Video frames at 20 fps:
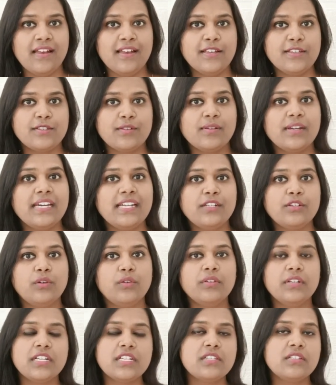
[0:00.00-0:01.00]
So he
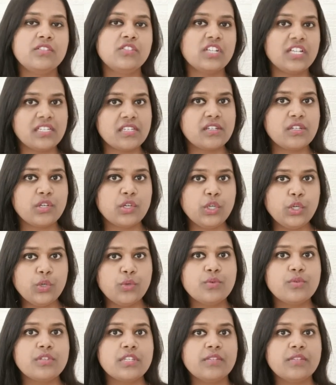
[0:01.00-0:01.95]
told us just to use